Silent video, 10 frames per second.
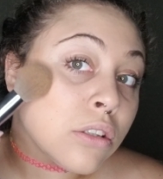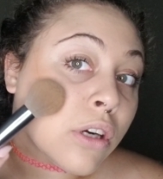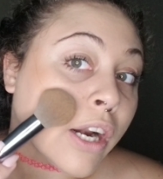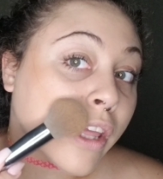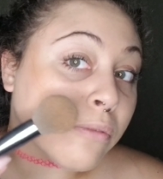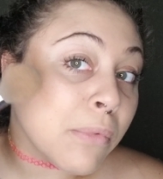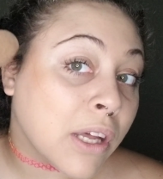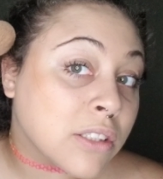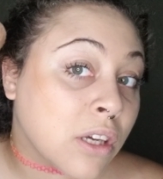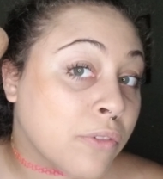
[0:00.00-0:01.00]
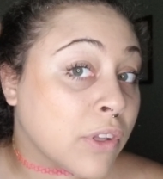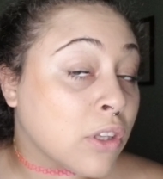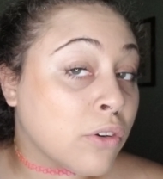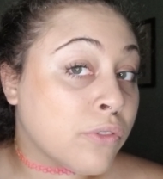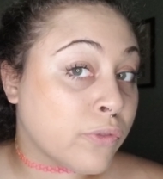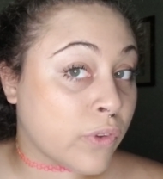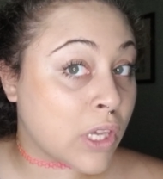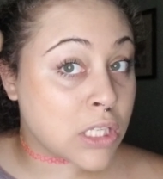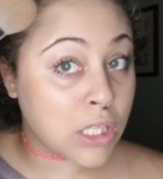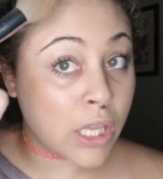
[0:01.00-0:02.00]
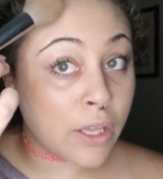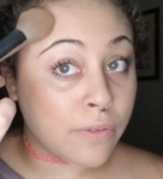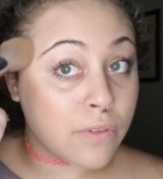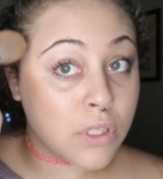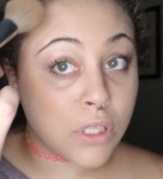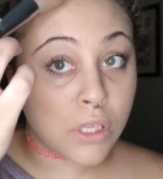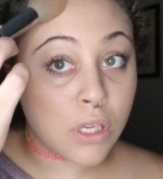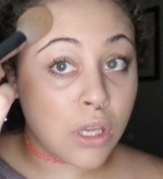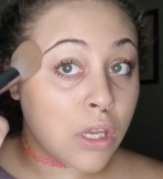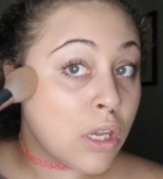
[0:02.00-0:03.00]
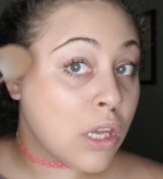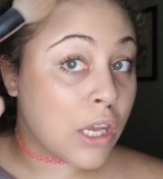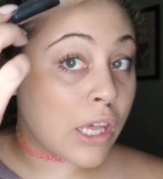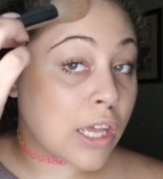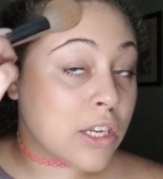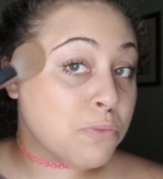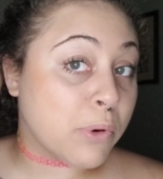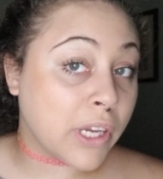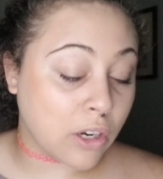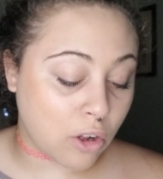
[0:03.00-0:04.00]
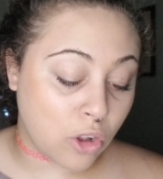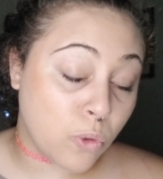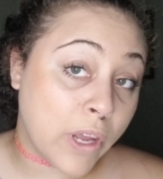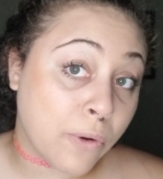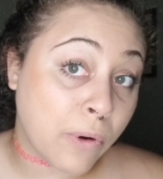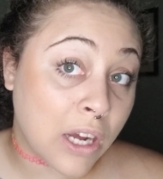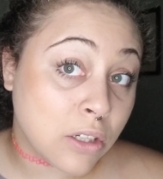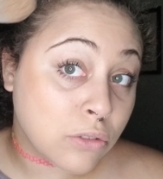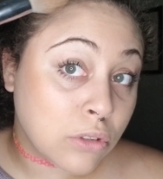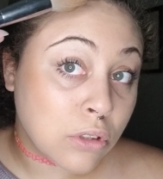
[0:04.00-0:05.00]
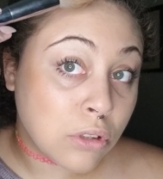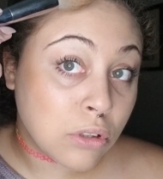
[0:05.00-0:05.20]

Try to give myself a little facelift. And I just bring it all the way around.